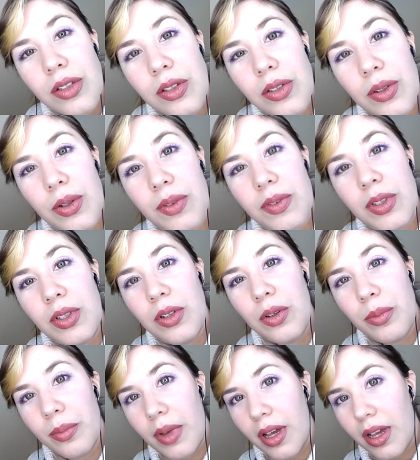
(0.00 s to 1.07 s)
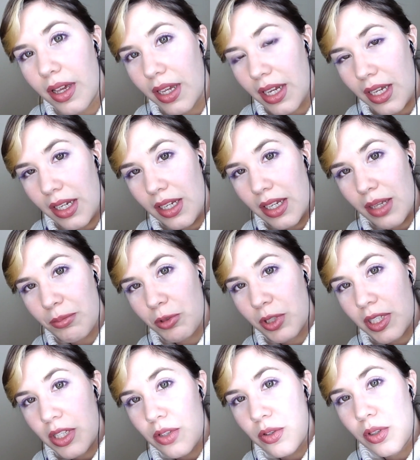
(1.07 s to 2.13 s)
So if you don't mind, I'm
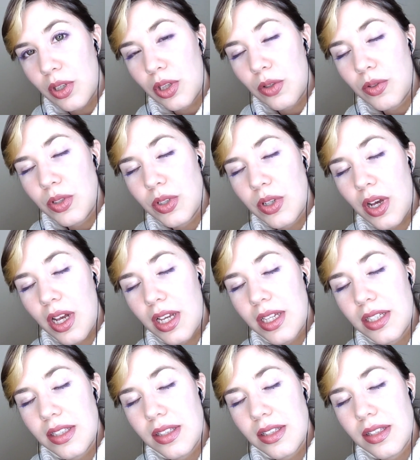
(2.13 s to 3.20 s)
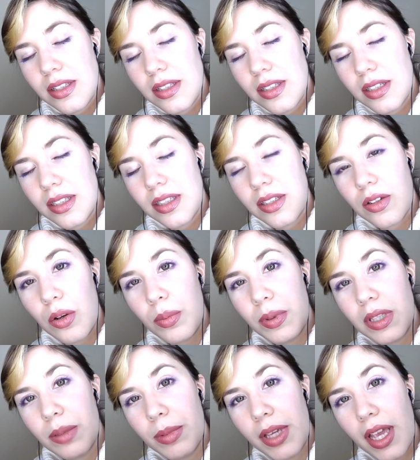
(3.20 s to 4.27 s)
going to get you to close your eyes and then
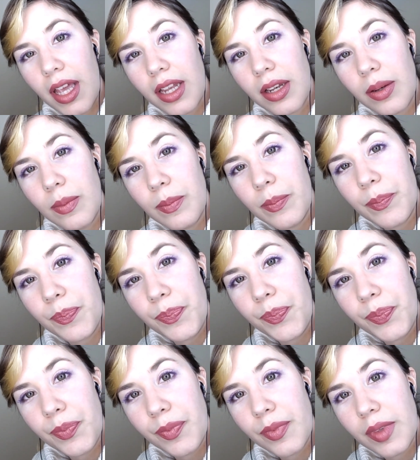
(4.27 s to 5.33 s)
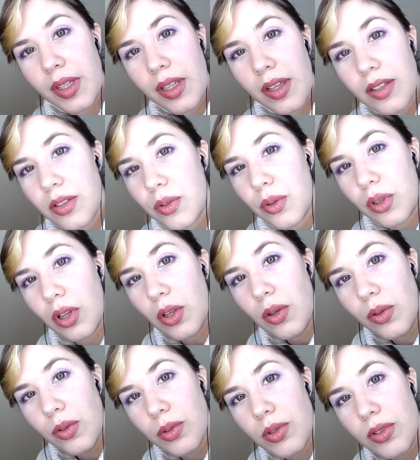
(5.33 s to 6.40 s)
open them again. So
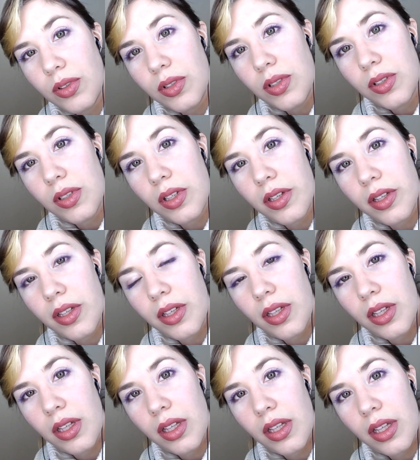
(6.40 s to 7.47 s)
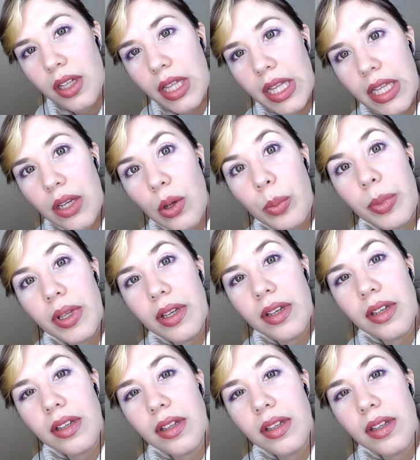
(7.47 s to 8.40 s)
close and open.